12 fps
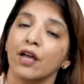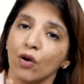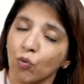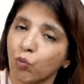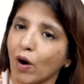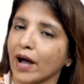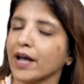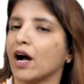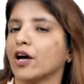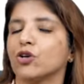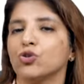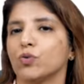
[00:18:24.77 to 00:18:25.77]
Why
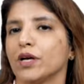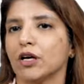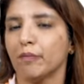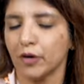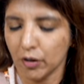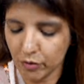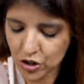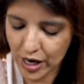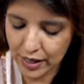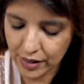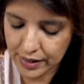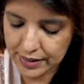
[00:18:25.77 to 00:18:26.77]
are you doing a
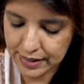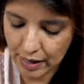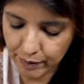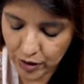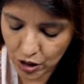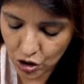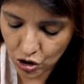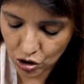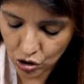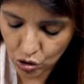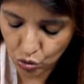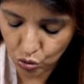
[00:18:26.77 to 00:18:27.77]
pervaginal
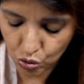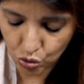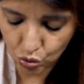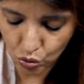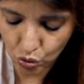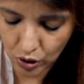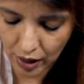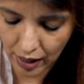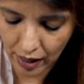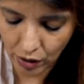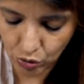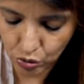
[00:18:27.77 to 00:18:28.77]
examination to rule
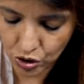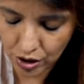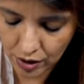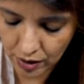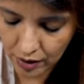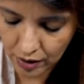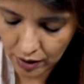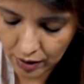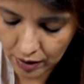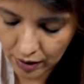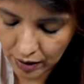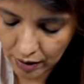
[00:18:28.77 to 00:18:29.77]
out
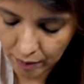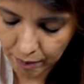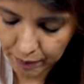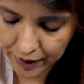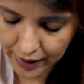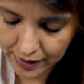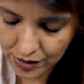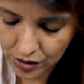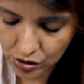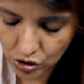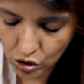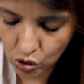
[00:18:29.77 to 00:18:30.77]

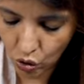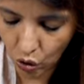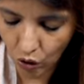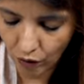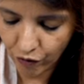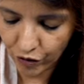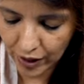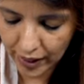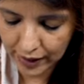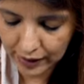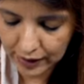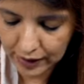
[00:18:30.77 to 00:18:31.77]
presence of
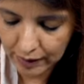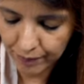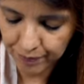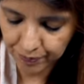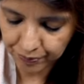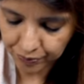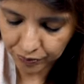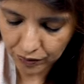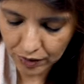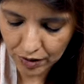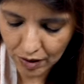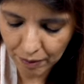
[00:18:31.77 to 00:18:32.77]
any
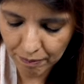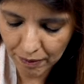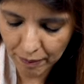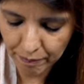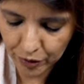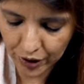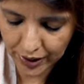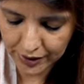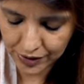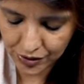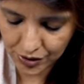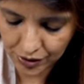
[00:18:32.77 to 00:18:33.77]

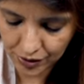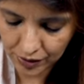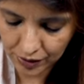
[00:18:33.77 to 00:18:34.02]
membranes